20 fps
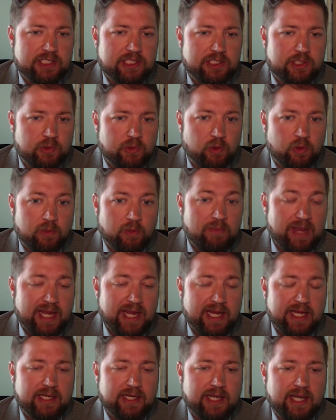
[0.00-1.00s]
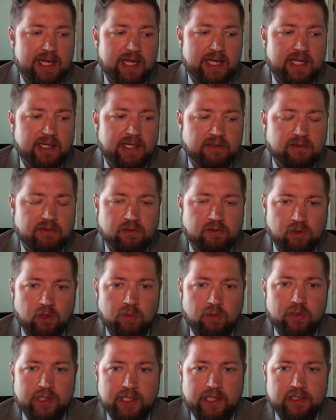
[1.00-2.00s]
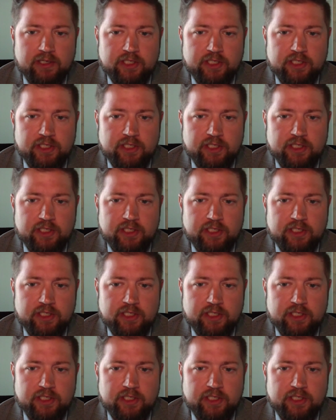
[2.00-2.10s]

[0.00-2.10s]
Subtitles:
to remain a global energy